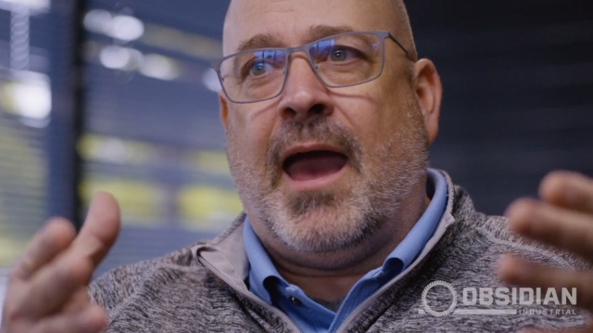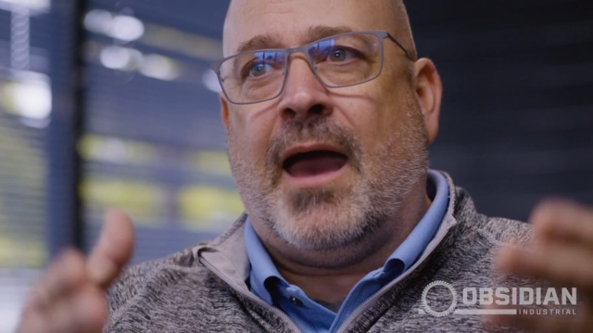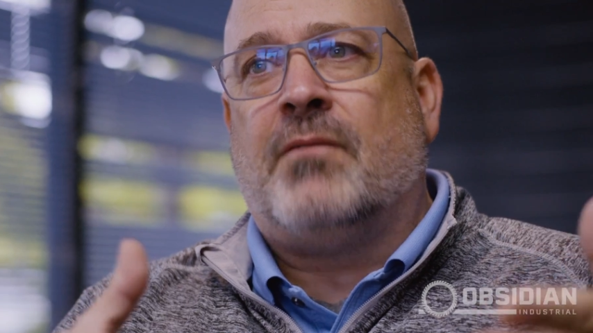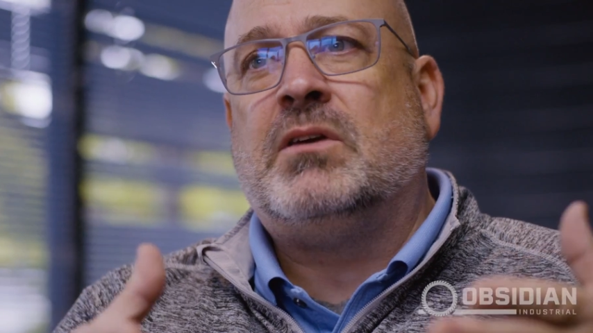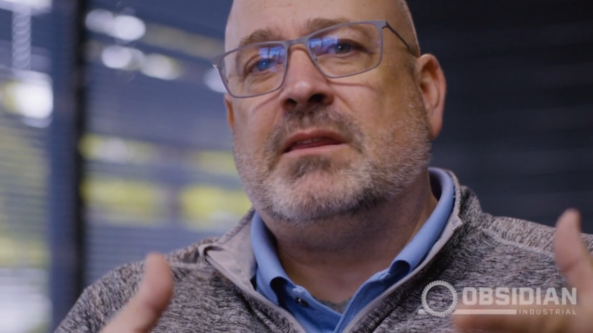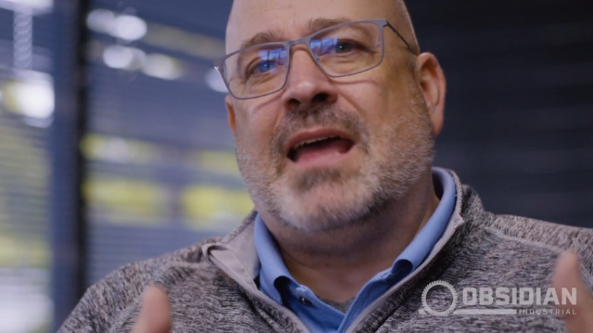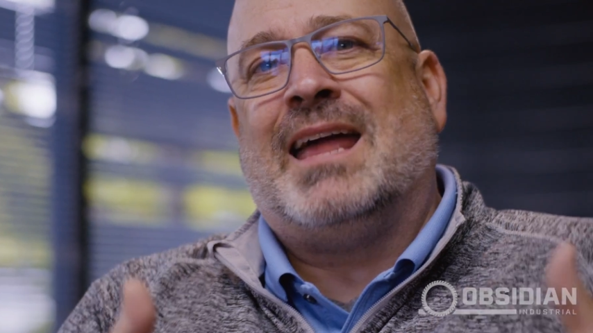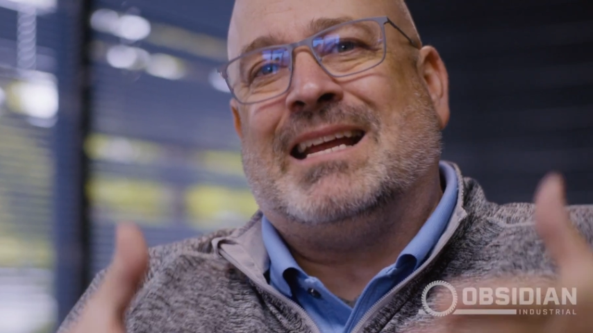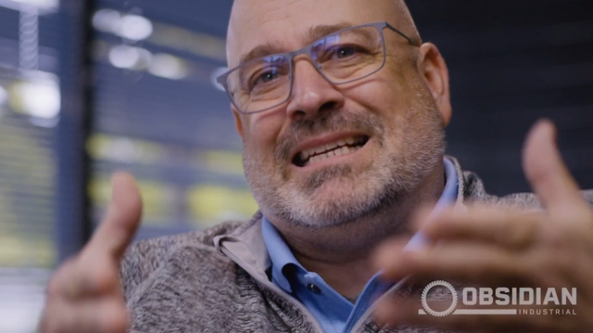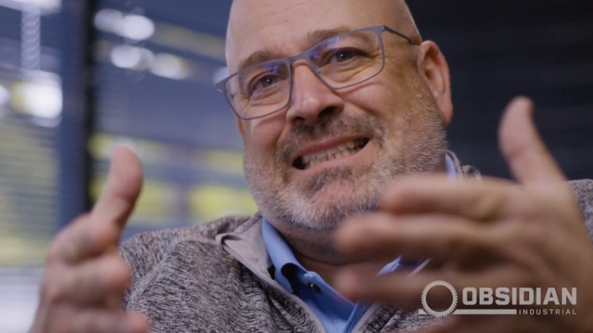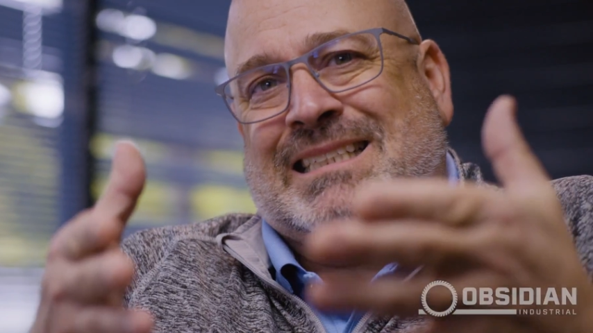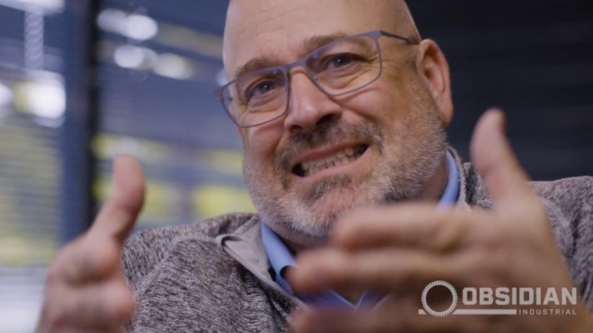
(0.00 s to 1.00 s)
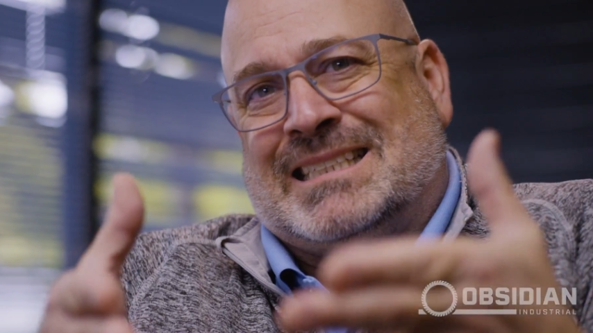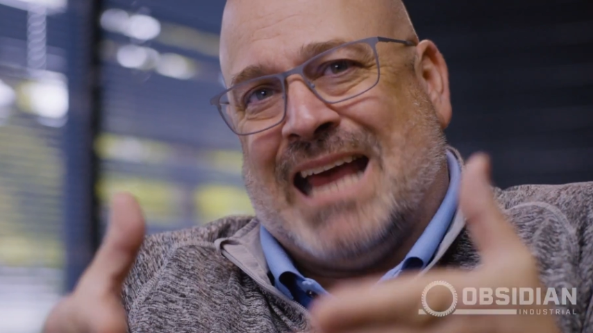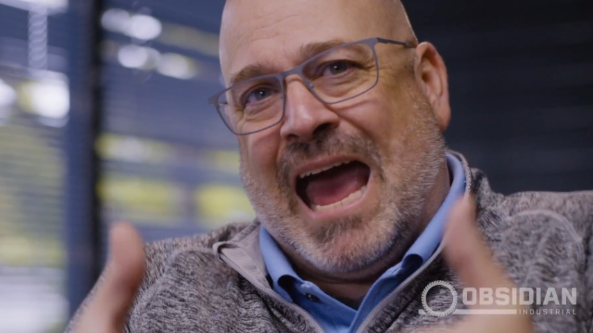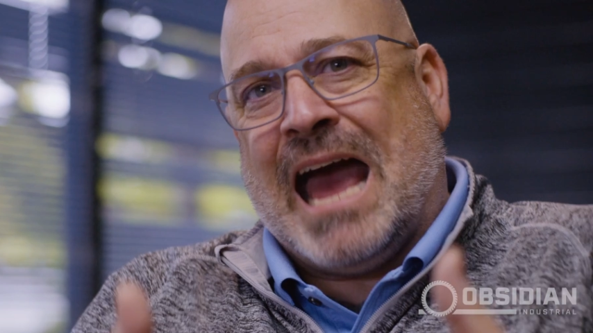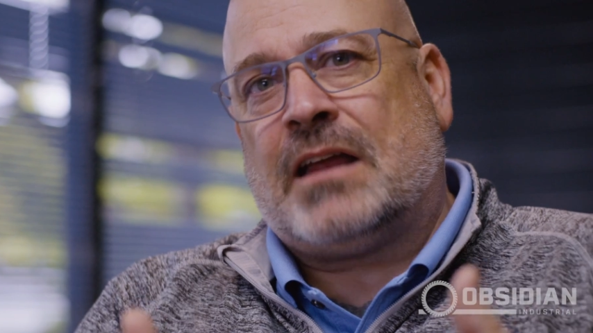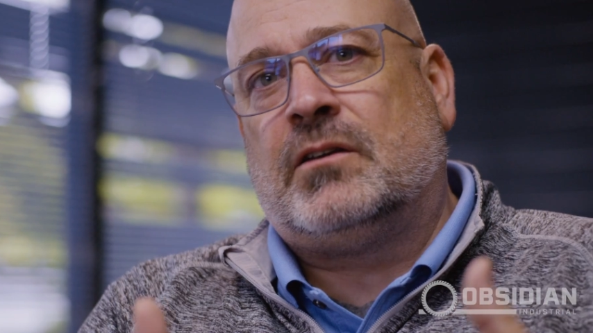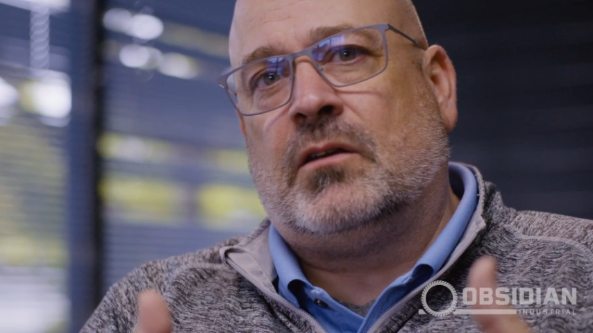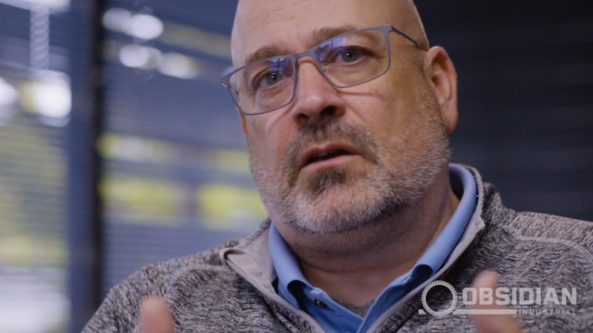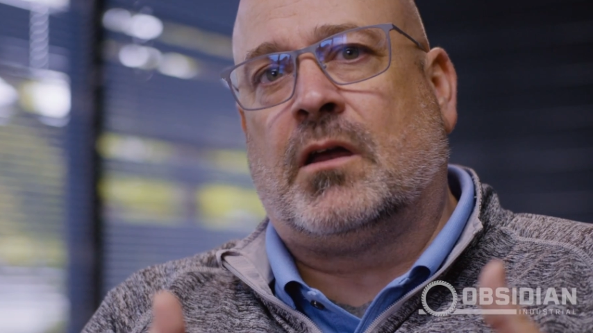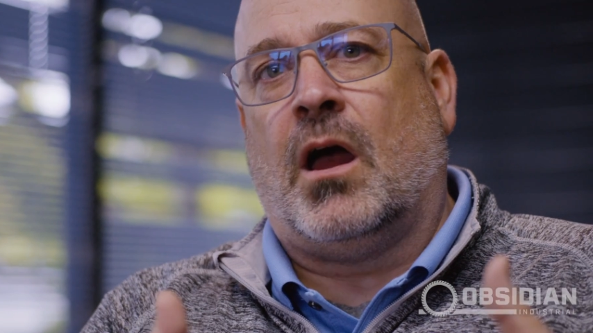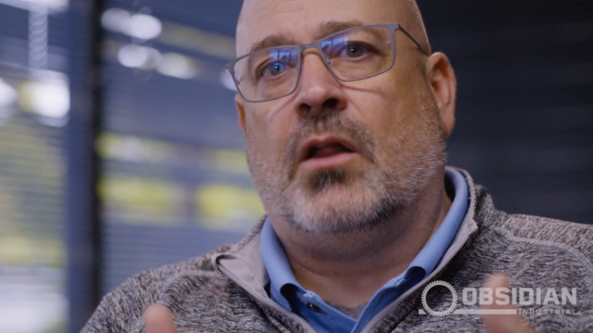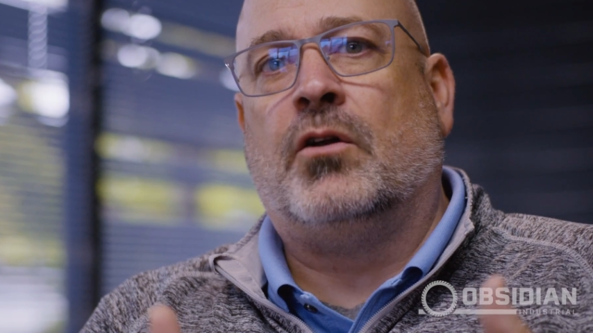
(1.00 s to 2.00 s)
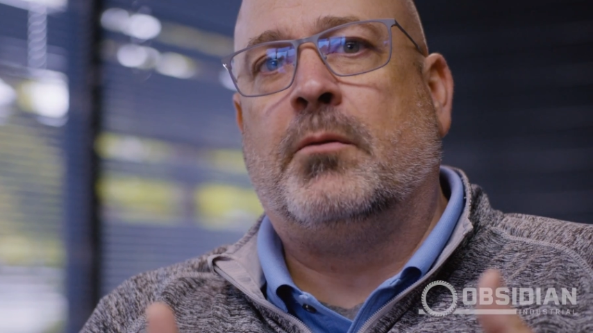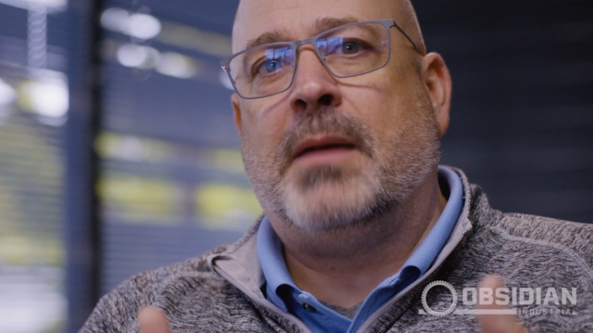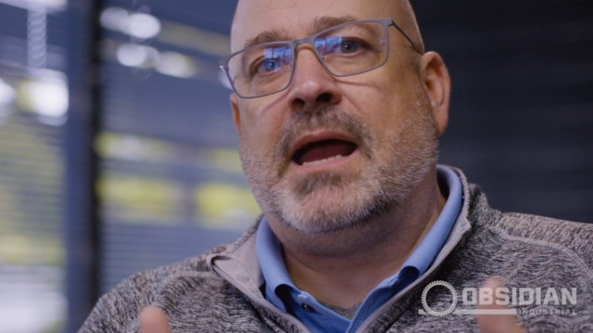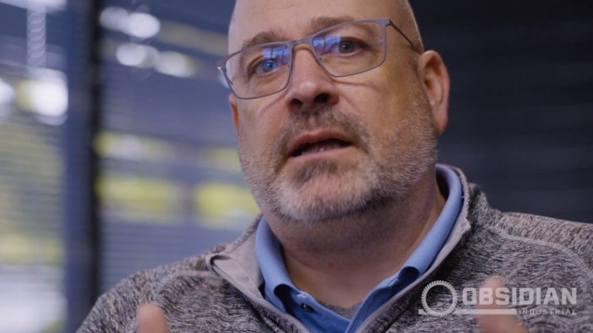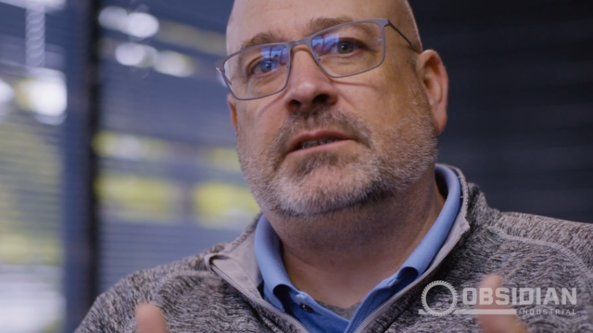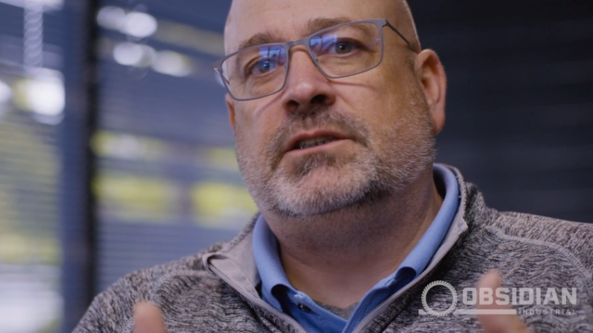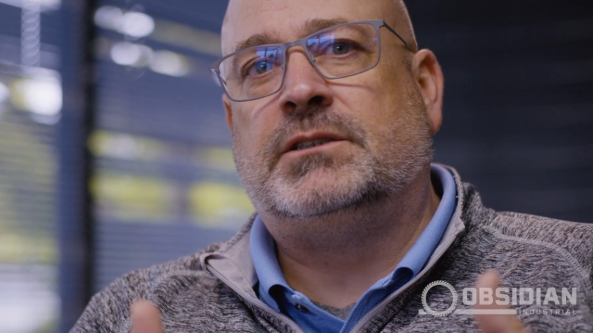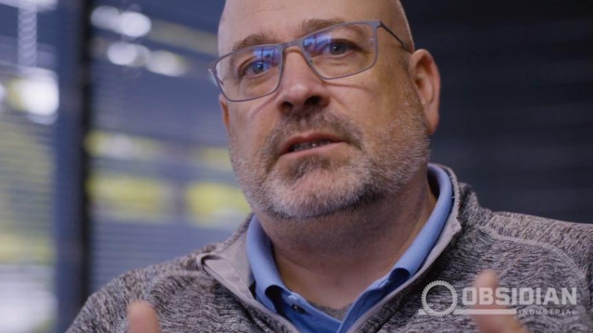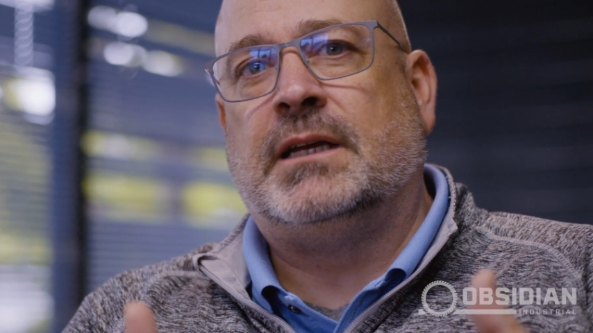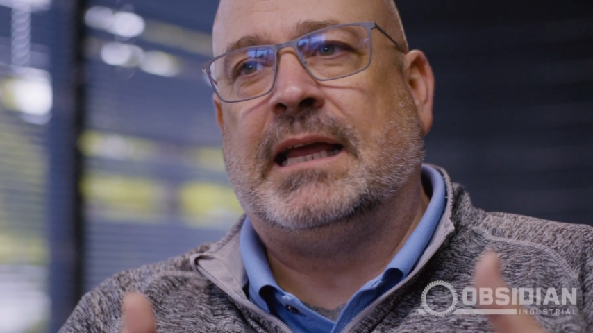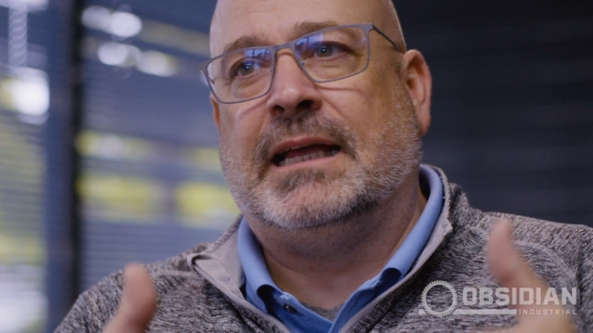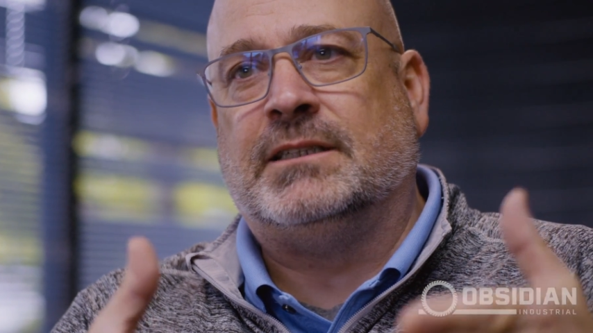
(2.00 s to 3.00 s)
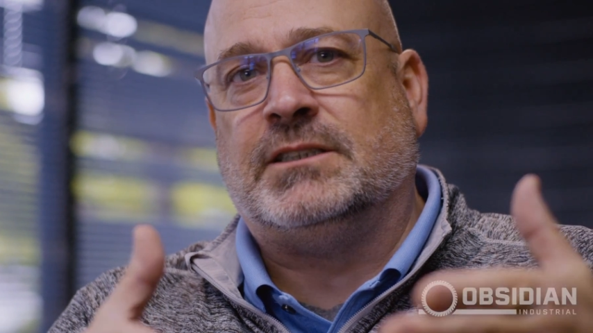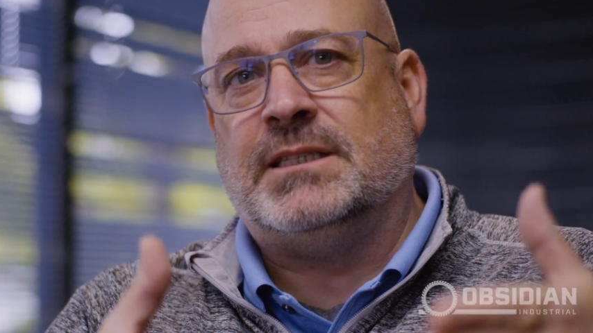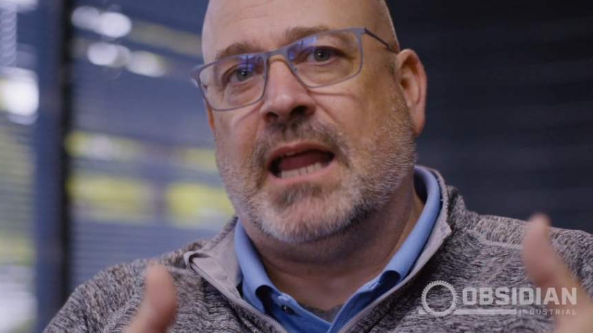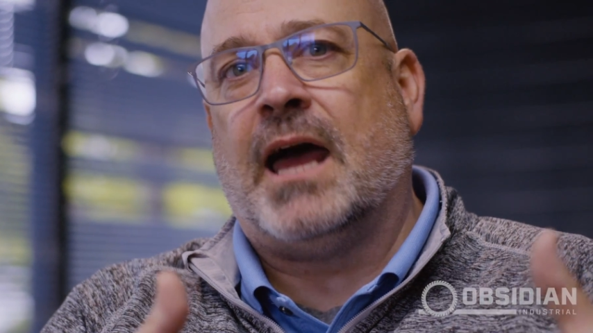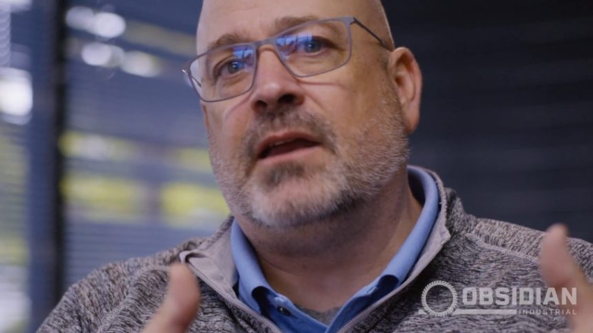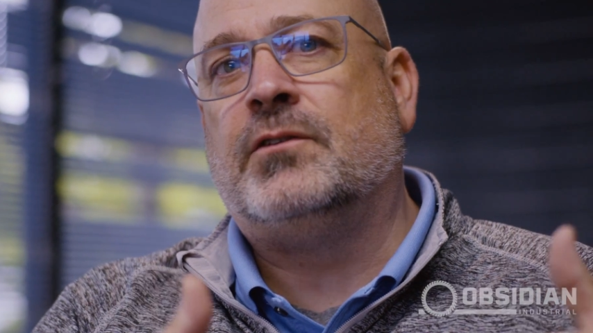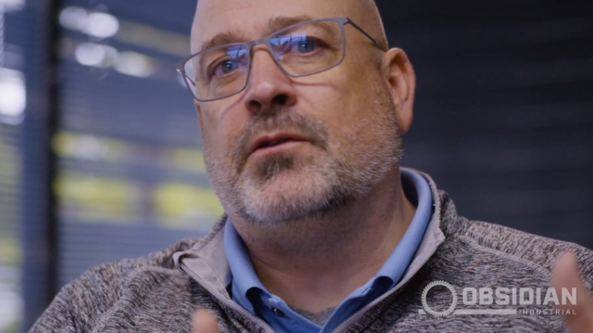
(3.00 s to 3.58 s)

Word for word: having that exact color match is not